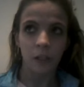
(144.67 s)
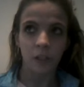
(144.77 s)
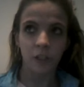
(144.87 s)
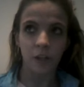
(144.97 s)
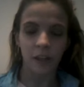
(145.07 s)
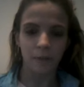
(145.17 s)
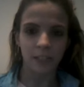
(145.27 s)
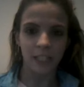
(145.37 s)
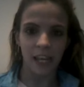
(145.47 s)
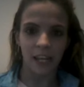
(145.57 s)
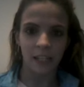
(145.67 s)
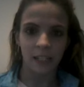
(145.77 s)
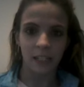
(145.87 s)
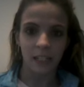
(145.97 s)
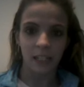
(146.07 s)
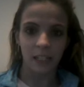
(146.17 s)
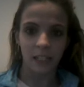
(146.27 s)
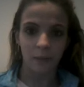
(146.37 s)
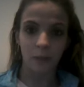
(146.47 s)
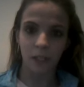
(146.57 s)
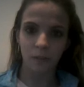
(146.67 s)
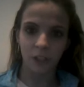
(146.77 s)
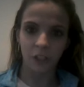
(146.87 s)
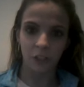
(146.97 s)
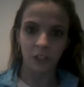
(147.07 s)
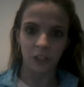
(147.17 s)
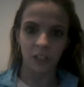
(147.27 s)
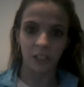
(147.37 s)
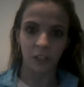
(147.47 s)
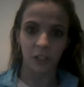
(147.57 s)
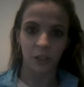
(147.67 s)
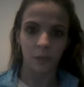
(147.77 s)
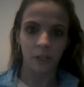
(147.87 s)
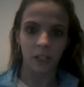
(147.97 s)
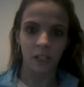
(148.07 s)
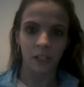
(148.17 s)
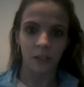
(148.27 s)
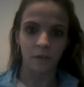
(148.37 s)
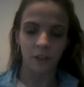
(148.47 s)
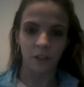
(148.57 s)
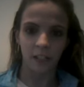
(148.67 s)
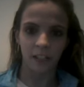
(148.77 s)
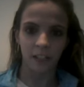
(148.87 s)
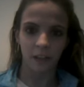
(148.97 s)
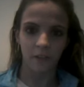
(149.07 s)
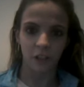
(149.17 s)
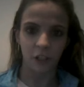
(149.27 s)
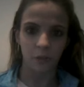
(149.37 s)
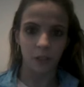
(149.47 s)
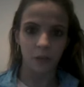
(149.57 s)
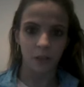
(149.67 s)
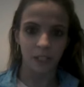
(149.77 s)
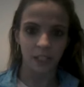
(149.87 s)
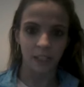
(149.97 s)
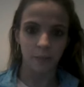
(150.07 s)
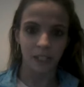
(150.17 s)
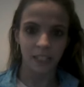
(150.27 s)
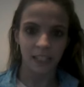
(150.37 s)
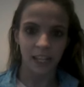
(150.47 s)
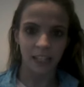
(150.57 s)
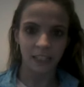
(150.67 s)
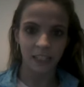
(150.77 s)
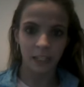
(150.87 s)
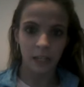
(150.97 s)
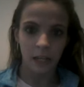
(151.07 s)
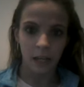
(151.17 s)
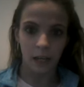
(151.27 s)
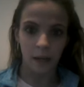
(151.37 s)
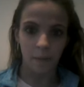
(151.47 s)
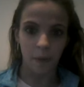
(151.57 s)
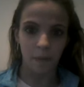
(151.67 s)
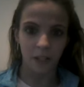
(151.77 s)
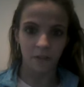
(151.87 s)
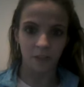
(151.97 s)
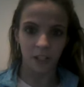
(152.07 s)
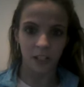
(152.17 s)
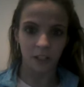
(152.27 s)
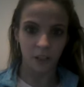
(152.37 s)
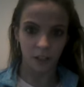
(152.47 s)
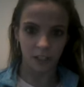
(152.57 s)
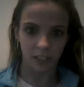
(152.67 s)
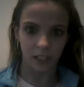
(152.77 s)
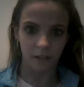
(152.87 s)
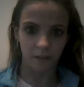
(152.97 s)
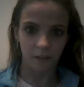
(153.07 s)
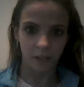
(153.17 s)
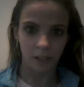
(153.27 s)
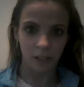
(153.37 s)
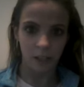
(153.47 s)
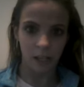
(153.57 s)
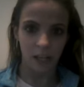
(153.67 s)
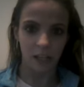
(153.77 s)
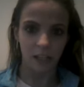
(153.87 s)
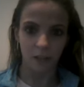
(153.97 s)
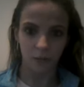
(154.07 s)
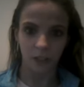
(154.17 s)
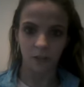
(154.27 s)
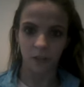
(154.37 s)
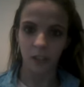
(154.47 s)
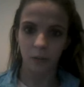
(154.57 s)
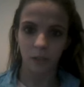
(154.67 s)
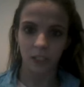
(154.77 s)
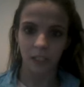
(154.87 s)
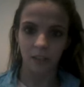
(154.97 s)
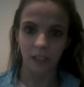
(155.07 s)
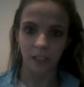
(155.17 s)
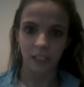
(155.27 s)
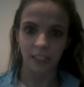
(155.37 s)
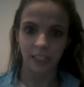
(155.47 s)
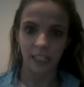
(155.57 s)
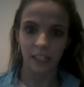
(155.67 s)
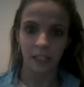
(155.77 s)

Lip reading: So that was that. When I was a junior in January of 2011, January 20th to be exact, my best friend took his life. And that's when I really went downhill, I'd say.